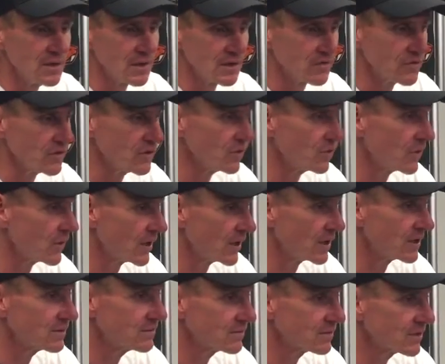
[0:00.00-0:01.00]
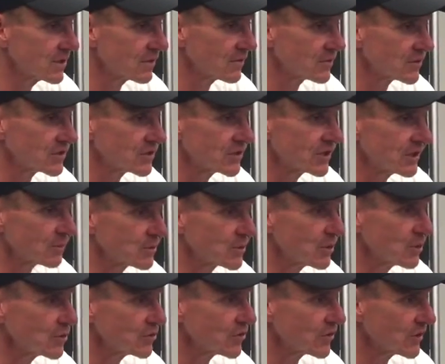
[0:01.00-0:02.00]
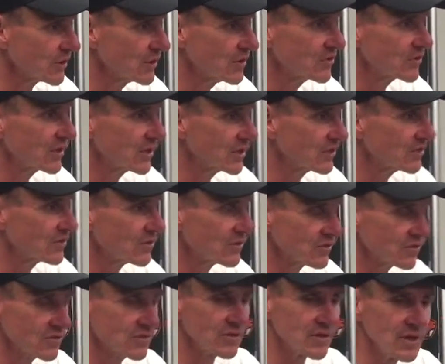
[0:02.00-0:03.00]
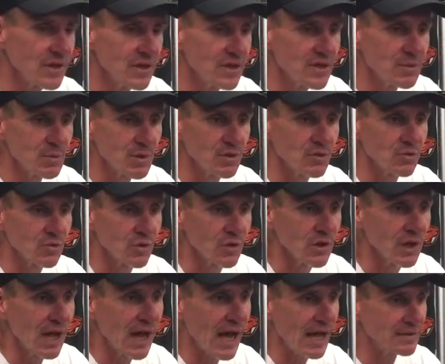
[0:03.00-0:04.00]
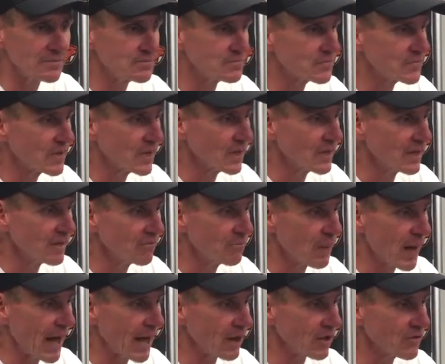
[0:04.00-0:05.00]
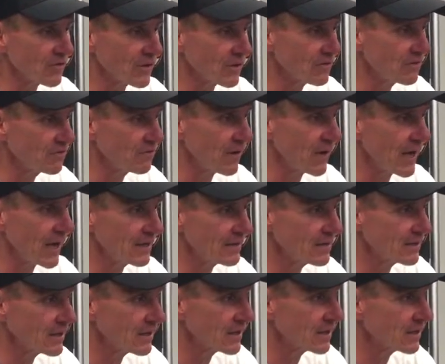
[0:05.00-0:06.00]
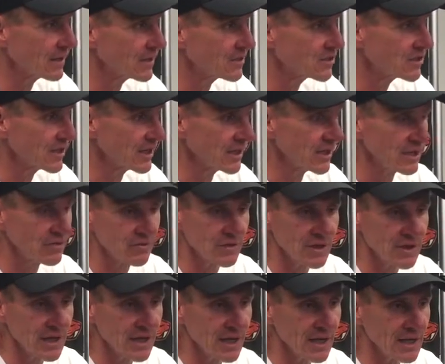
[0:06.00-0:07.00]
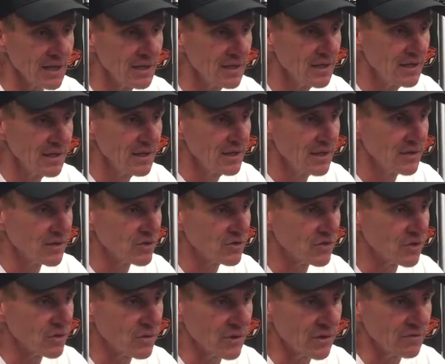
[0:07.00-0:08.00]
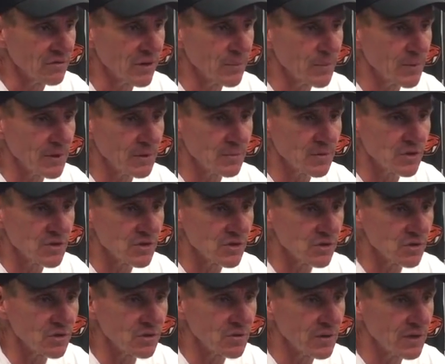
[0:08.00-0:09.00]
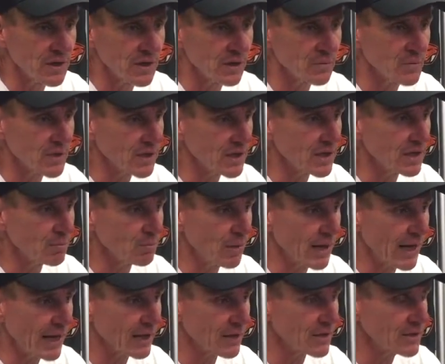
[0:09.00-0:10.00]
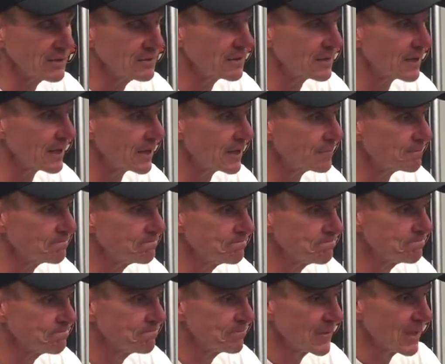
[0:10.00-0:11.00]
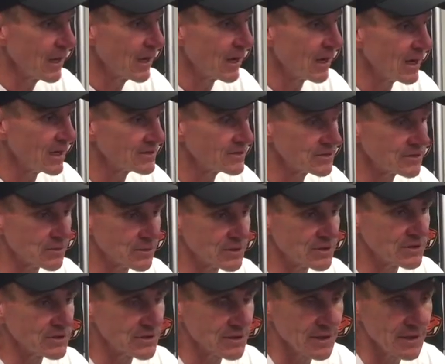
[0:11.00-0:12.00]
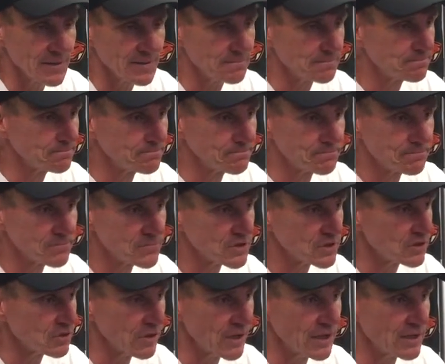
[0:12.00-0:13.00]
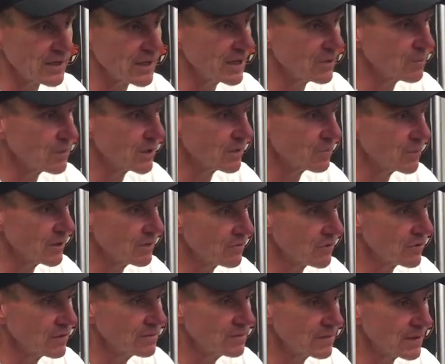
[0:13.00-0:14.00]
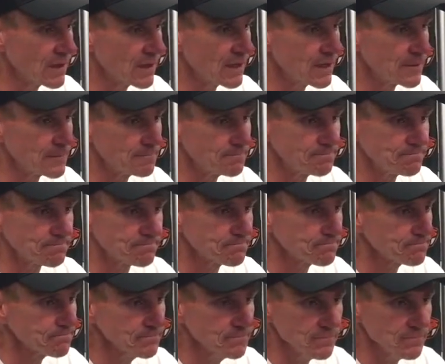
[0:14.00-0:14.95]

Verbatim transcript: if you uh, cover this team closely, these kids have been through a lot. And they battled and they fought, and I say it every day. There's no give up in them. There's no quit in them. They keep battling. Um, uh, so it's uh, it's a great day to be a Beaver. Um,